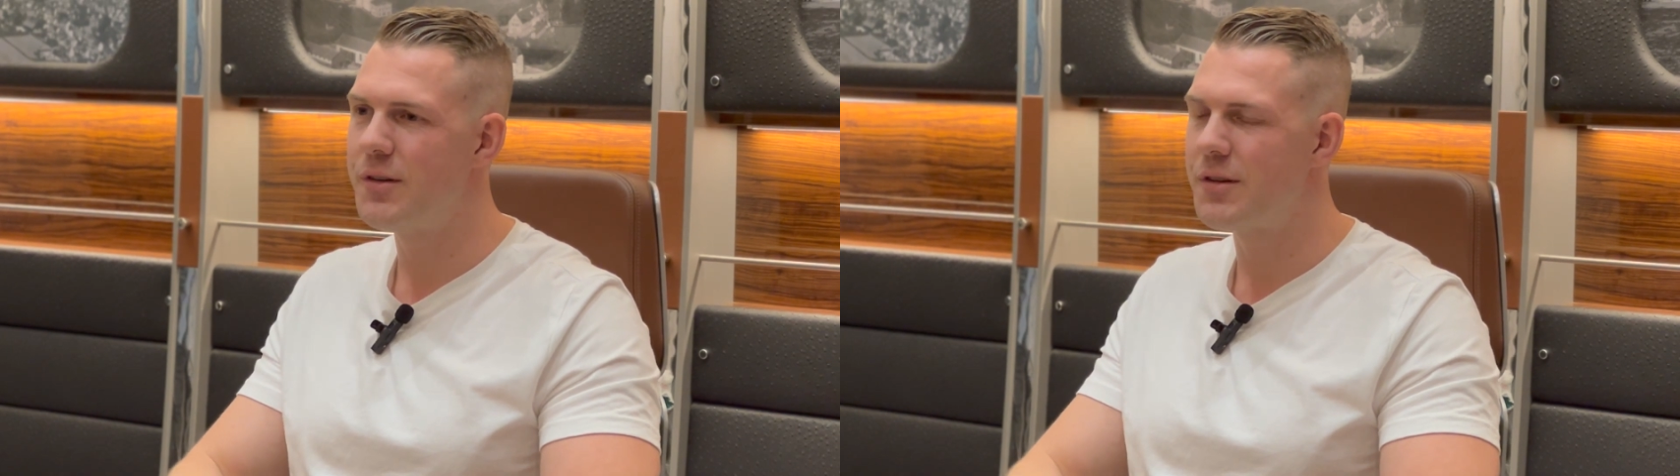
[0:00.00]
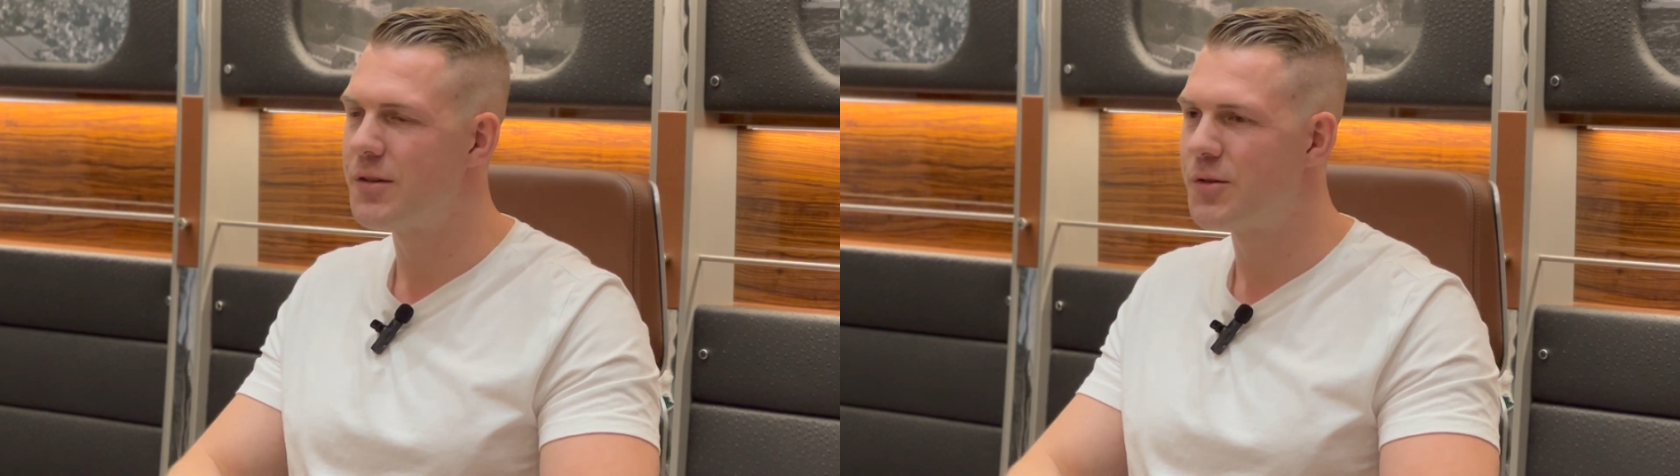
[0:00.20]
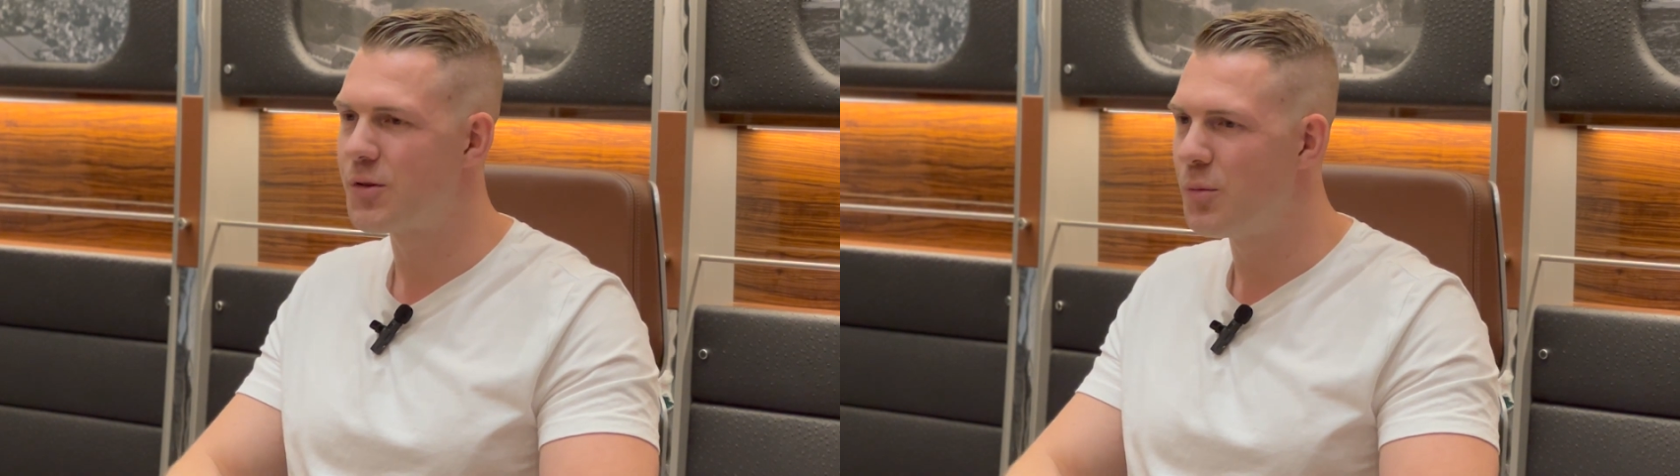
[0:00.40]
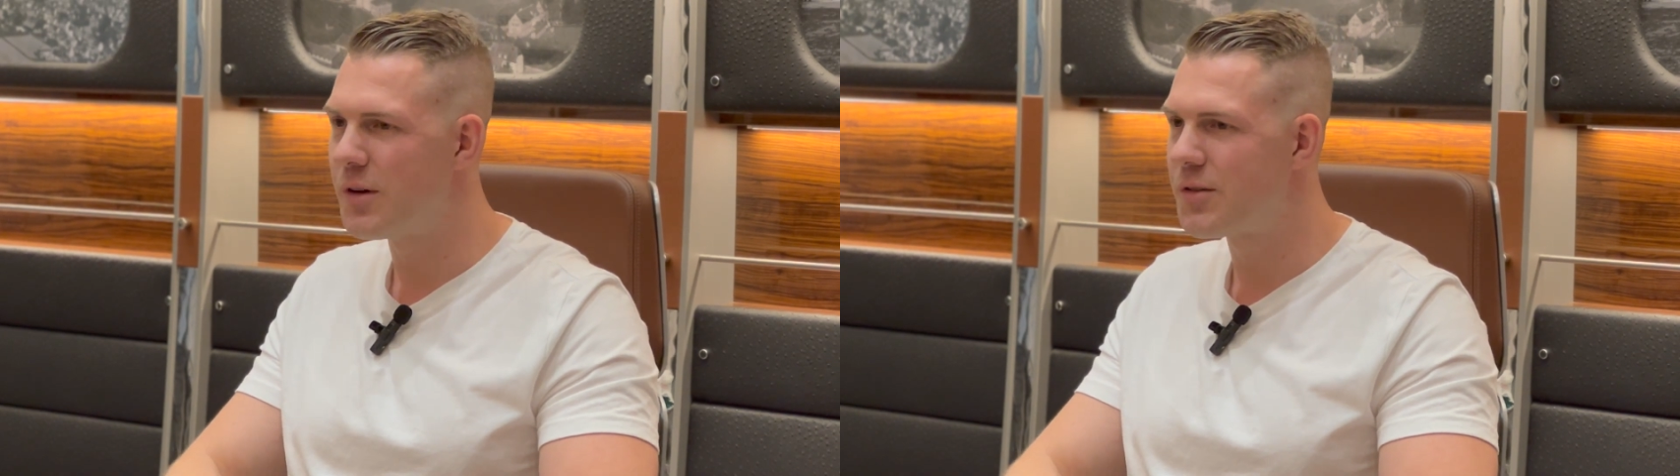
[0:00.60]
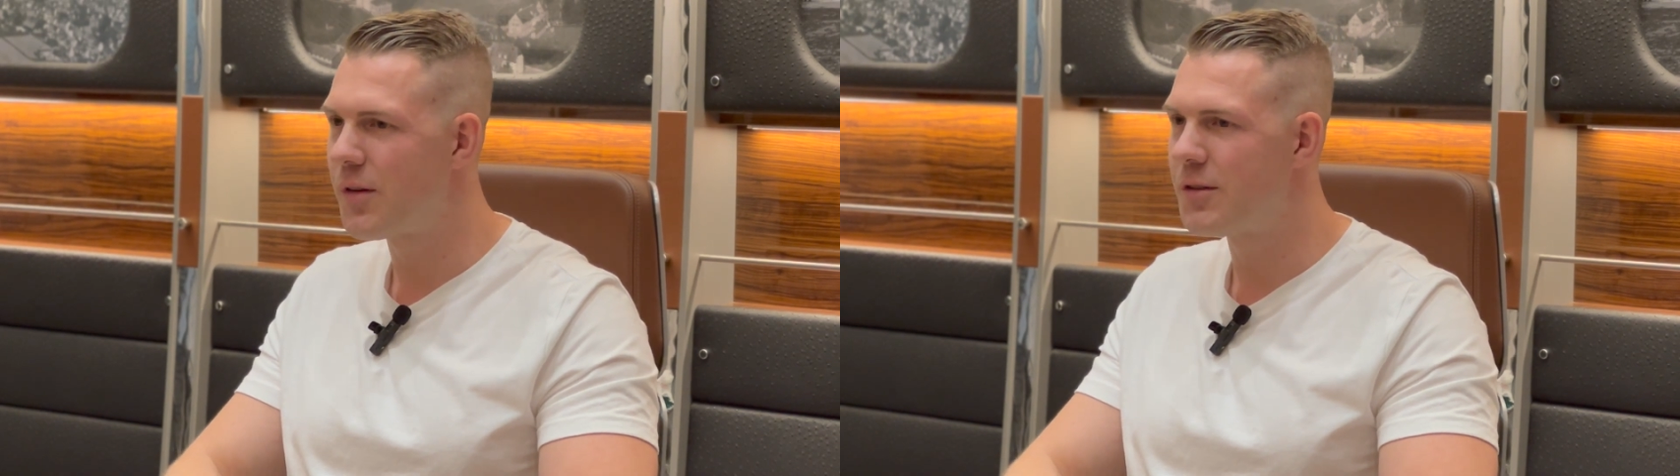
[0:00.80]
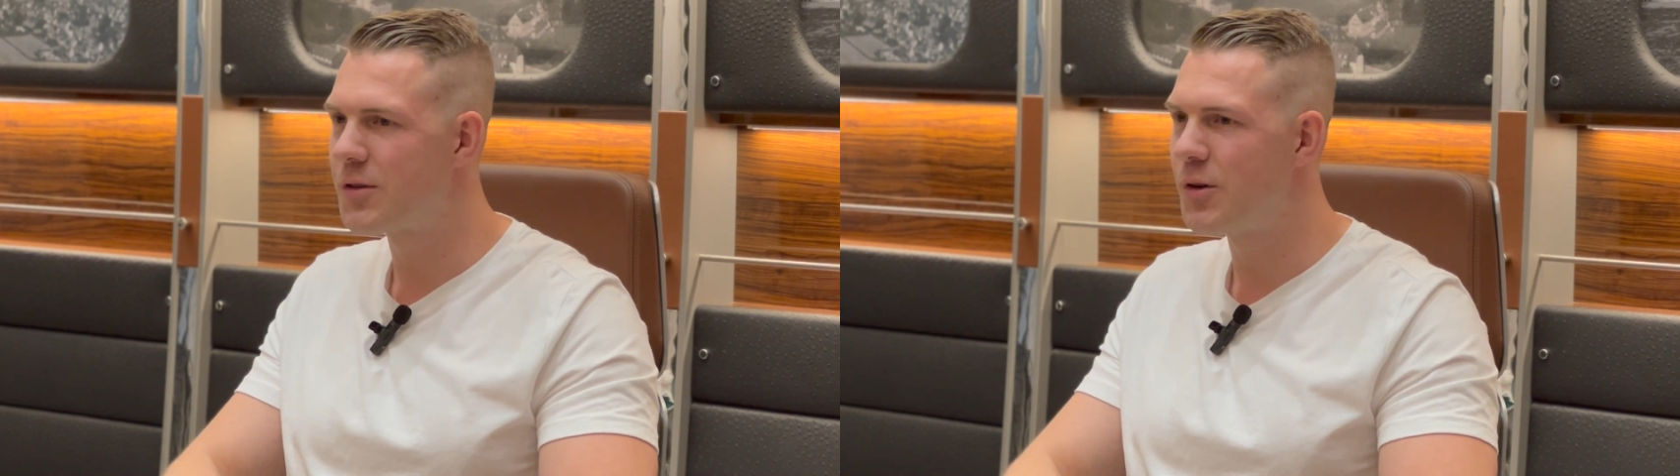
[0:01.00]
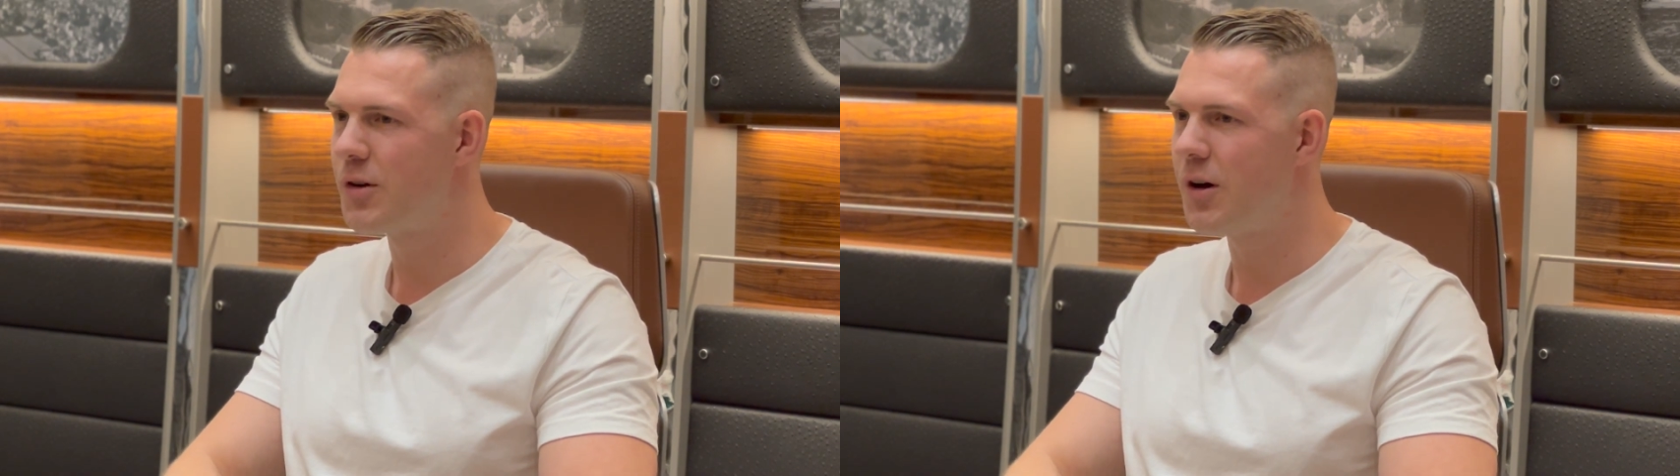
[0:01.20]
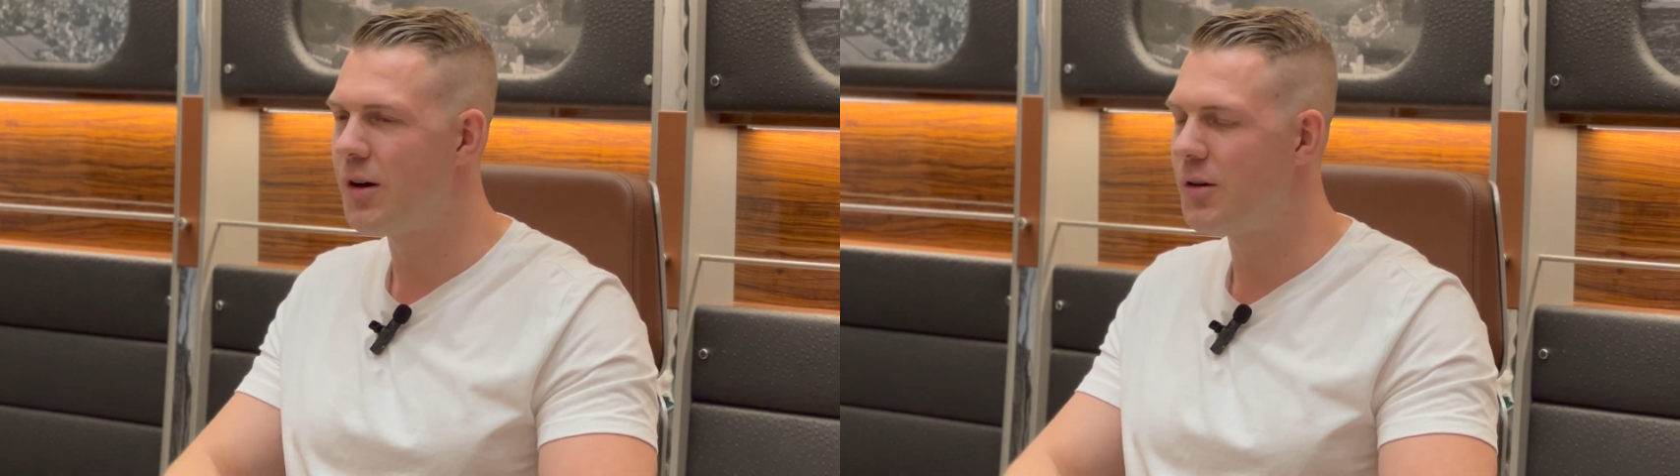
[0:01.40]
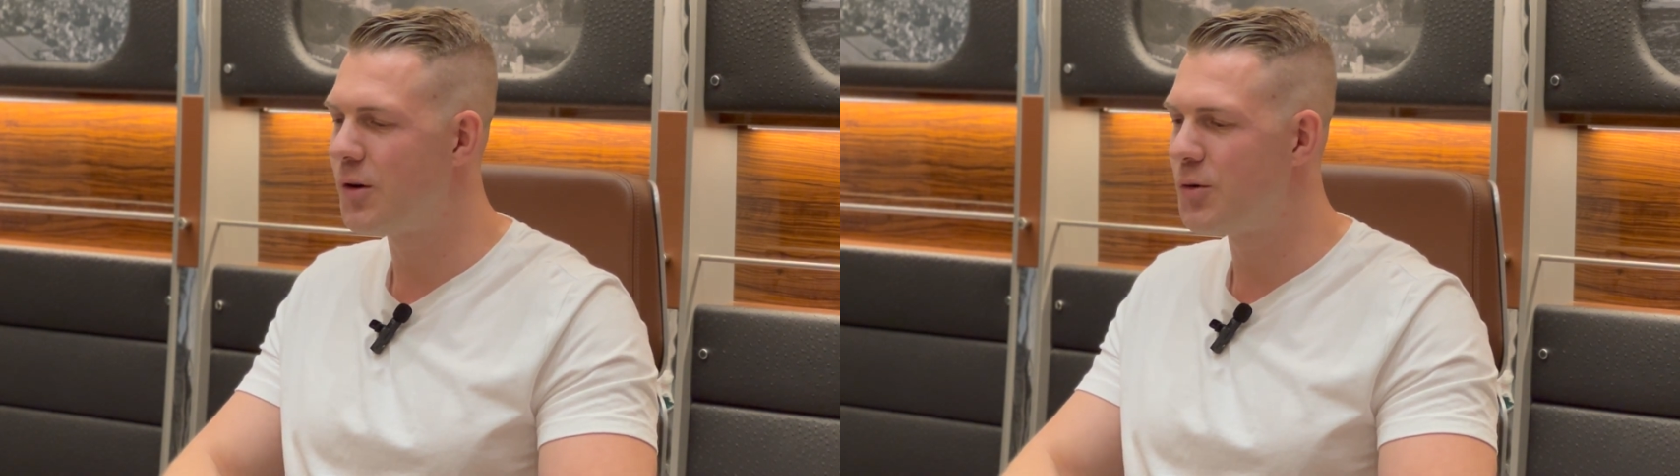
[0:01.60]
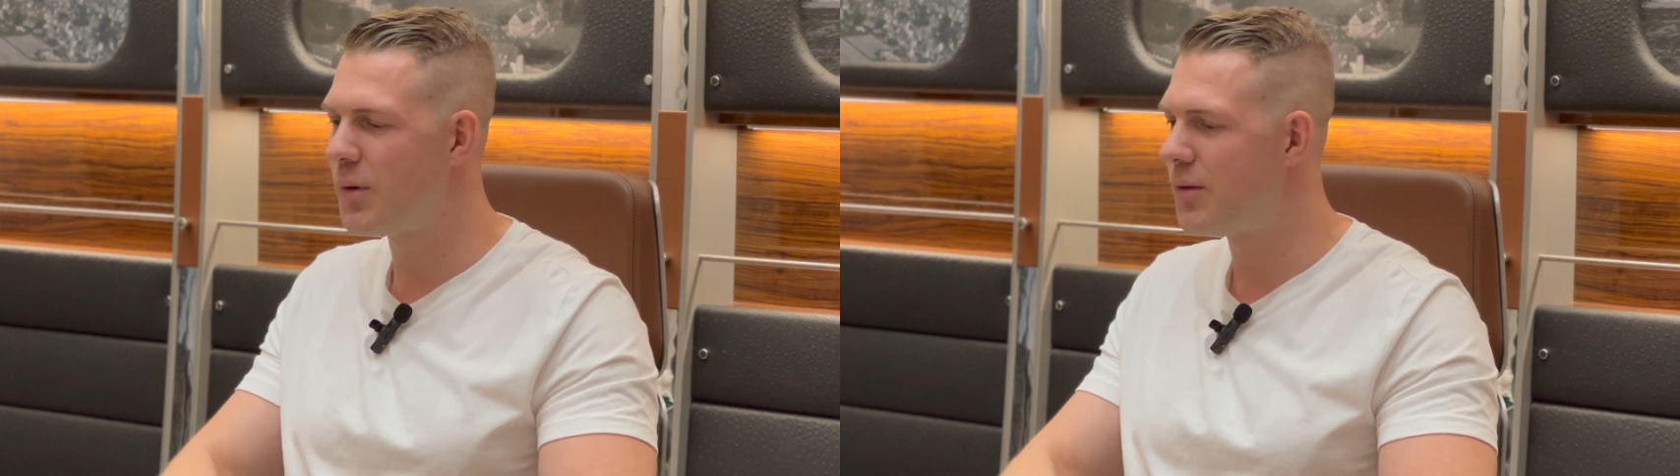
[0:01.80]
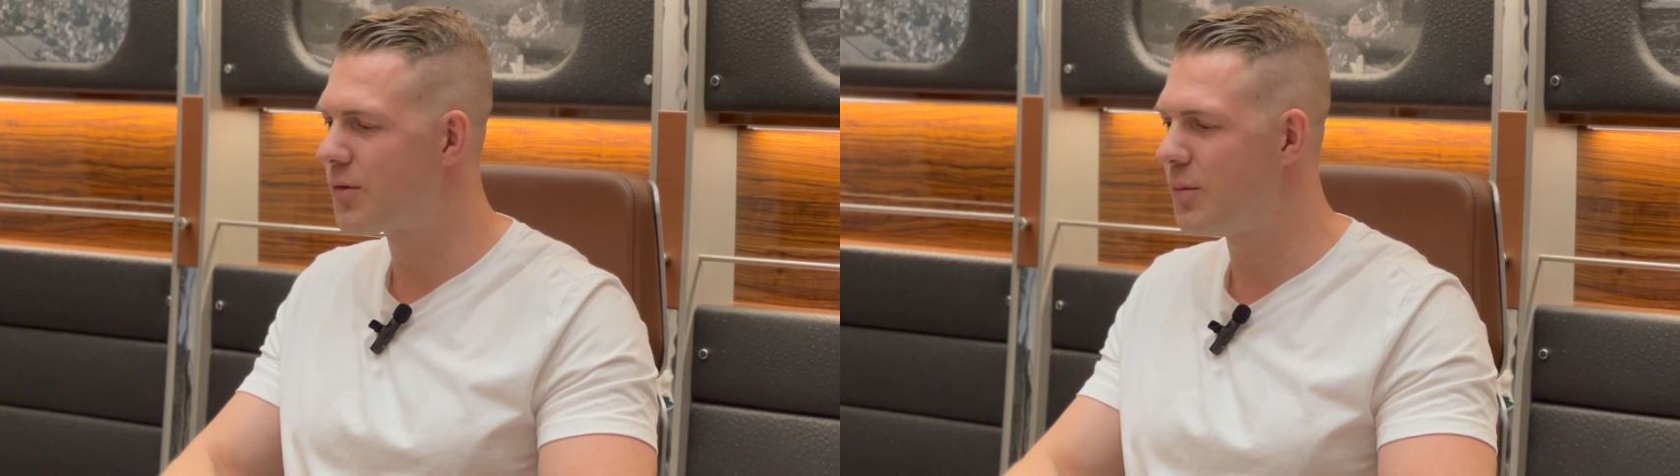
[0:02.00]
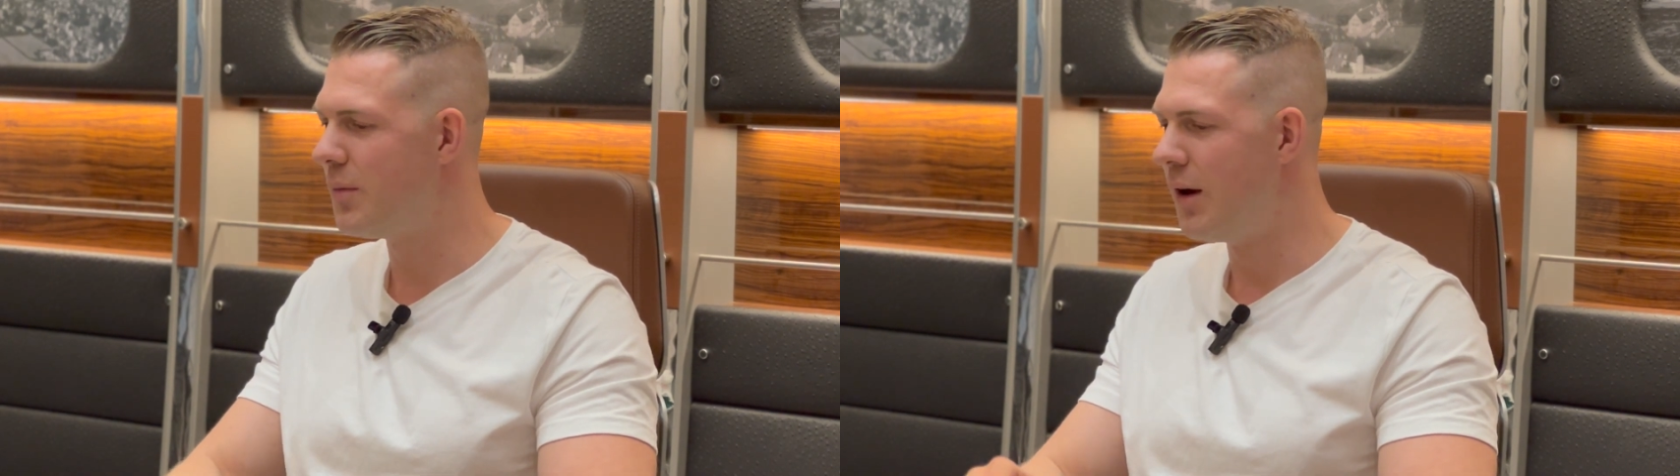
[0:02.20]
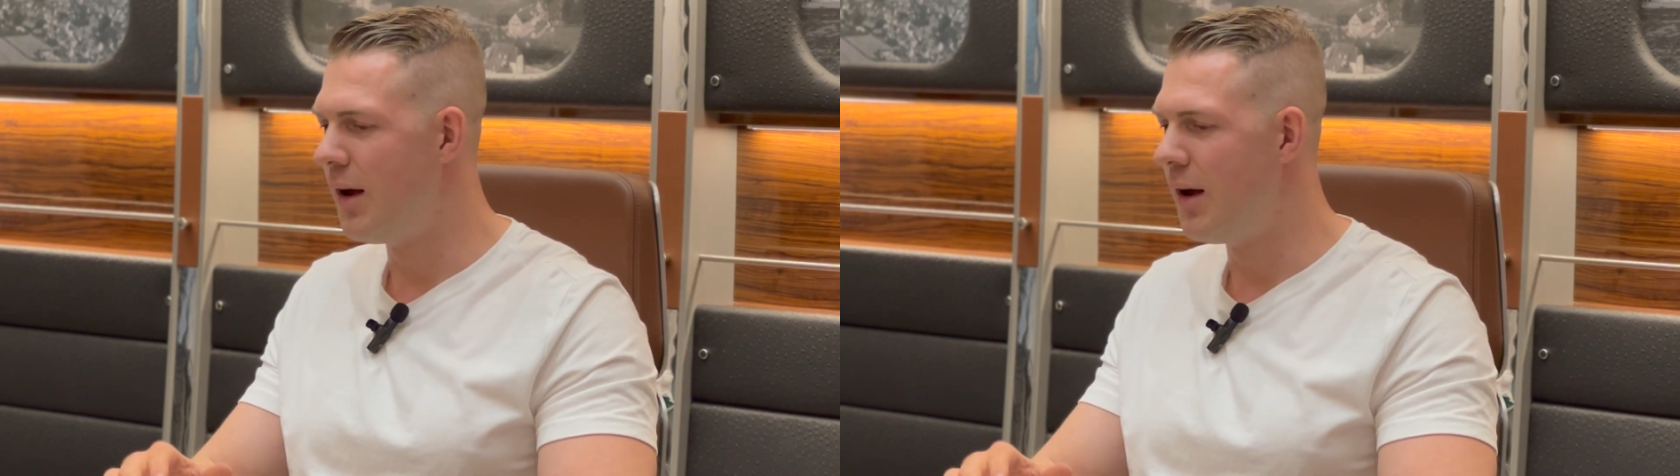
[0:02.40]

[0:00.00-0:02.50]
There's so much things going on, all the way from